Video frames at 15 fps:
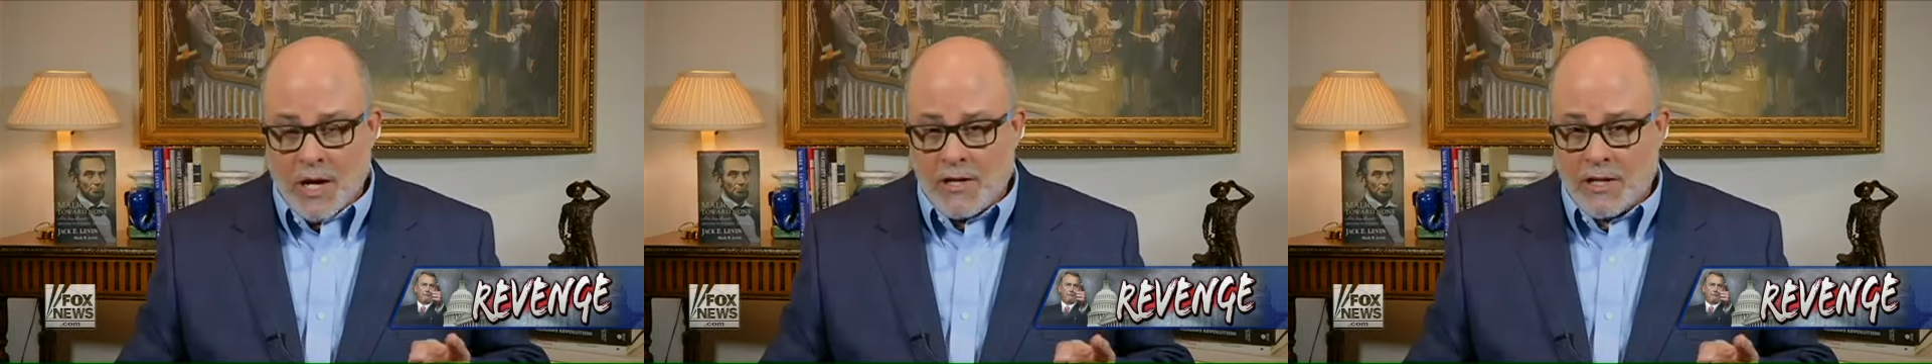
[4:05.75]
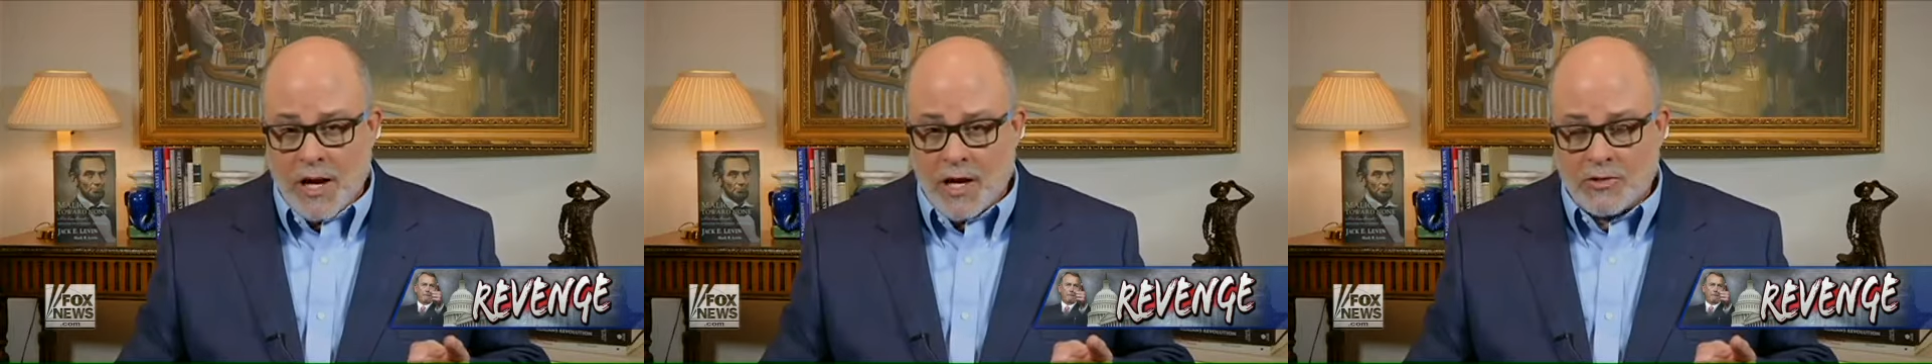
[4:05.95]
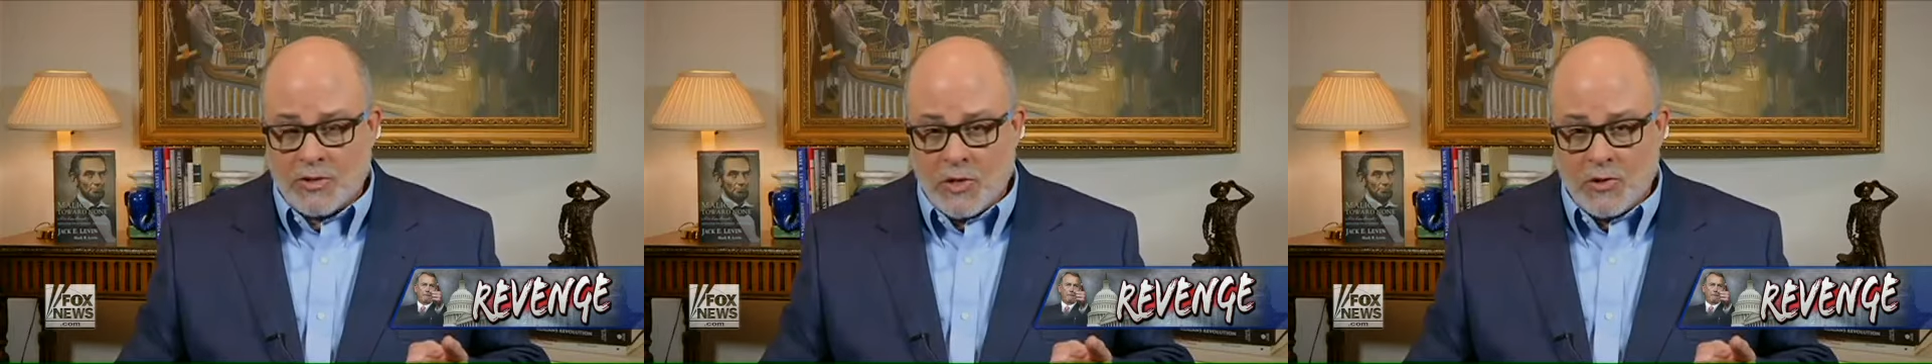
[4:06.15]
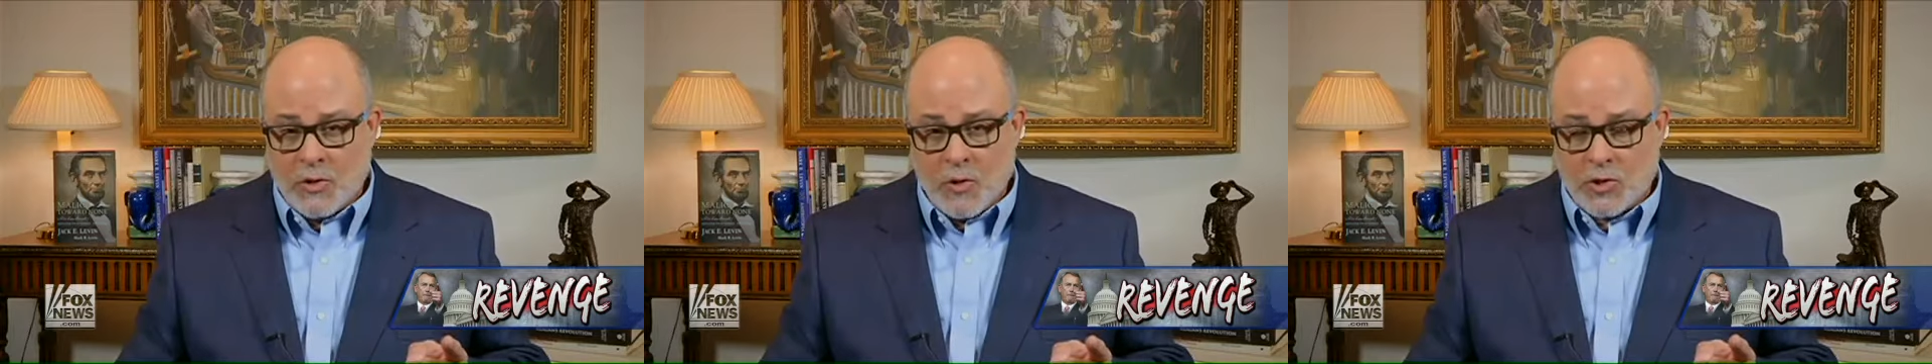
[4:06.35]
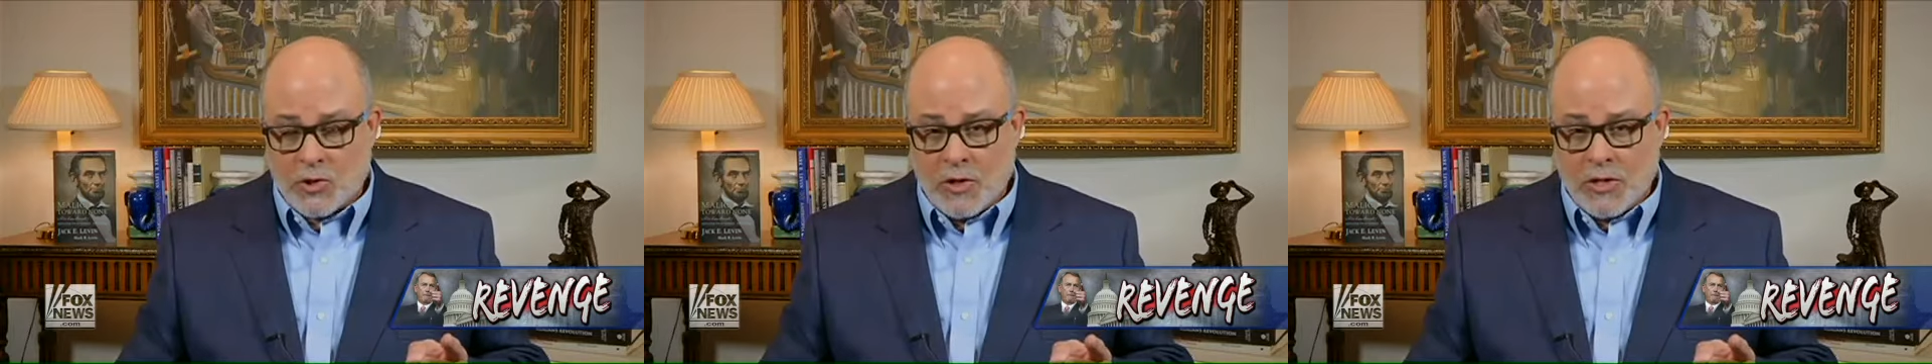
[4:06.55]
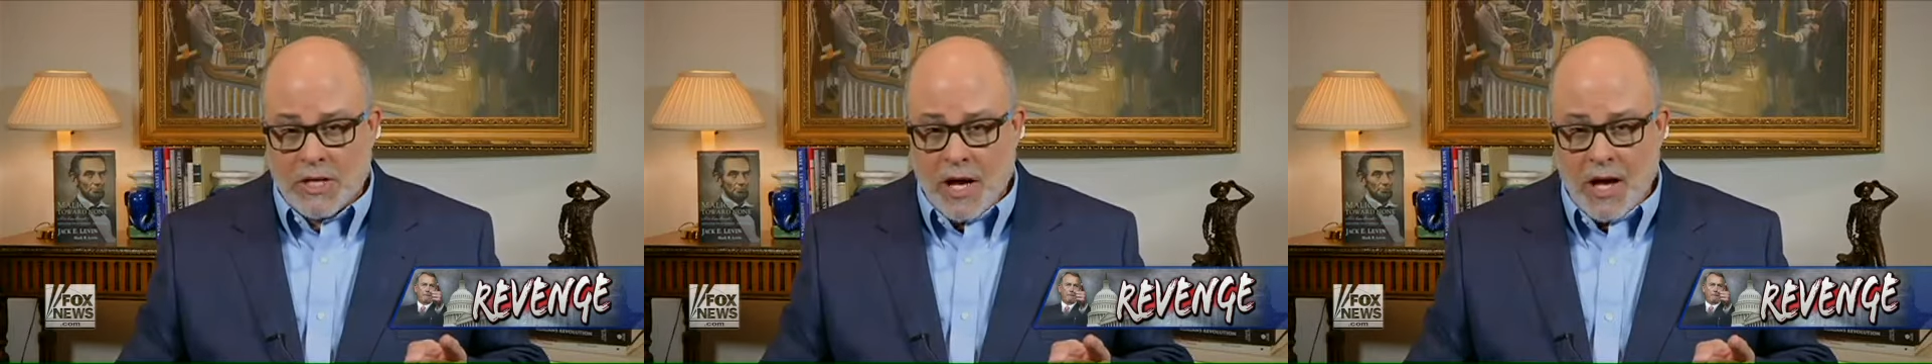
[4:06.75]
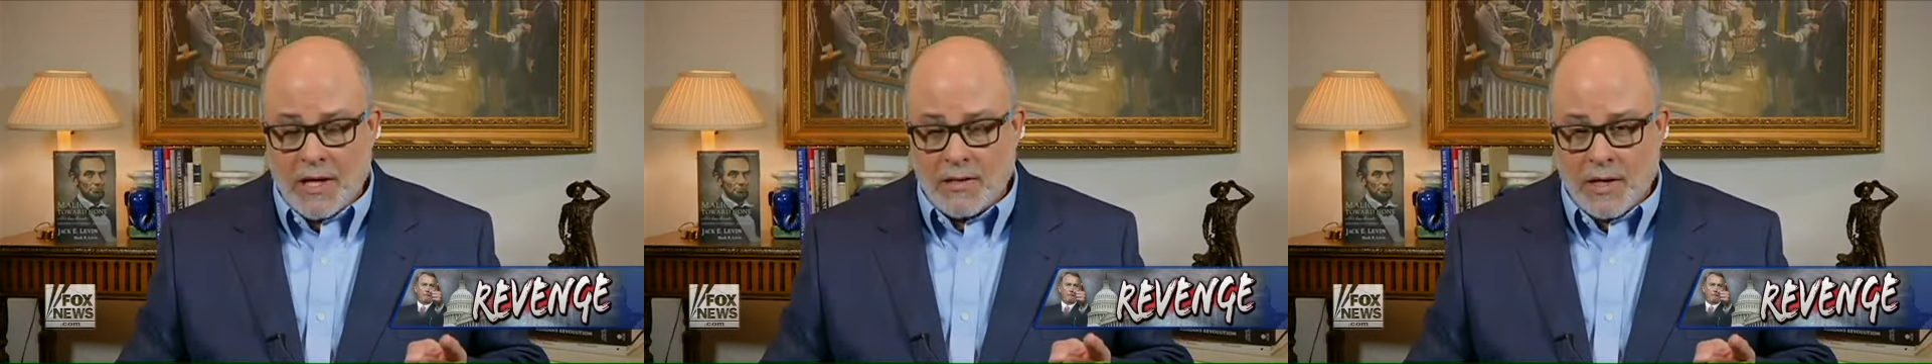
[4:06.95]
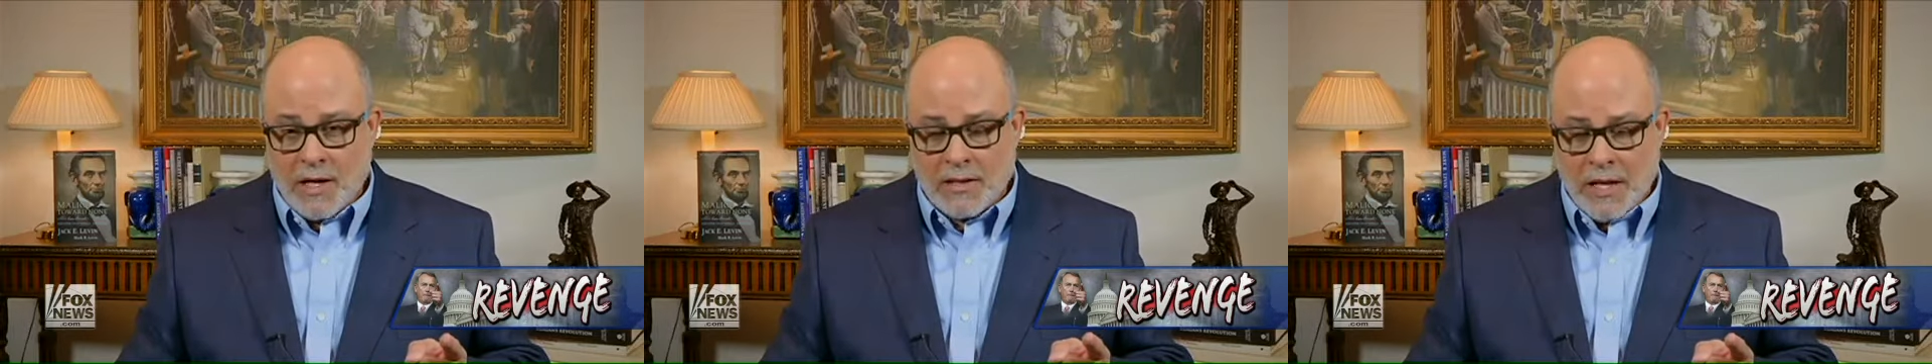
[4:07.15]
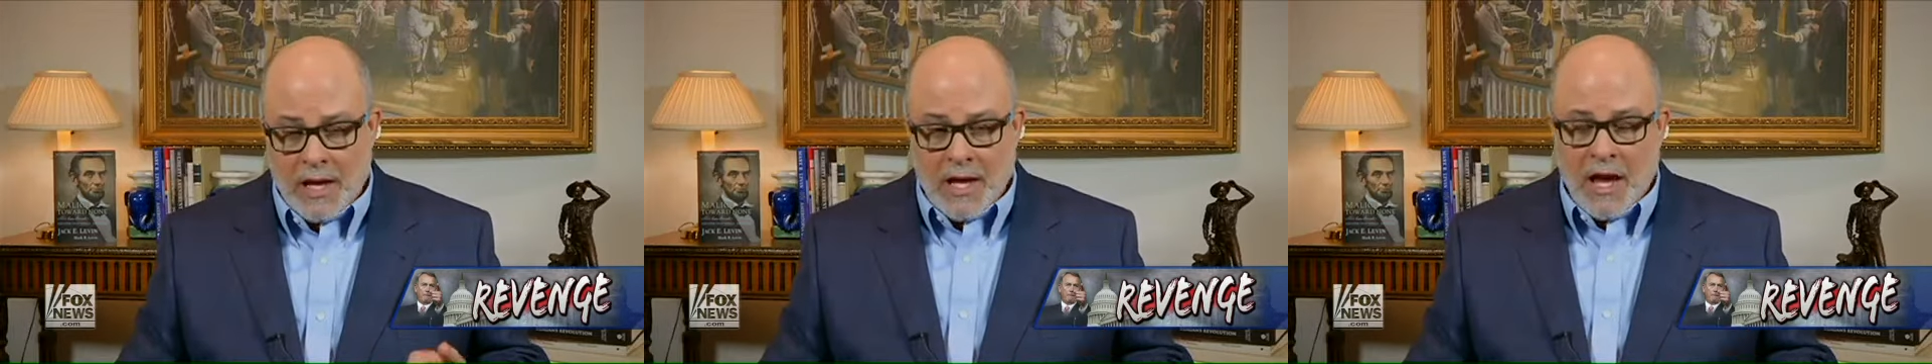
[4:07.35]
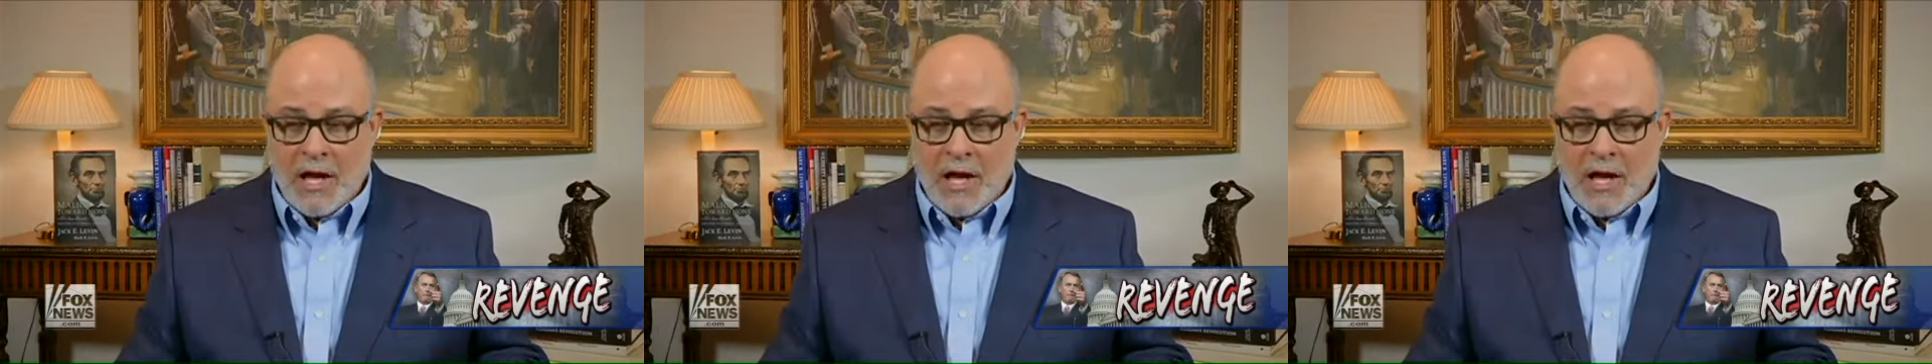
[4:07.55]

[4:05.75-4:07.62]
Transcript: unconstitutional conduct?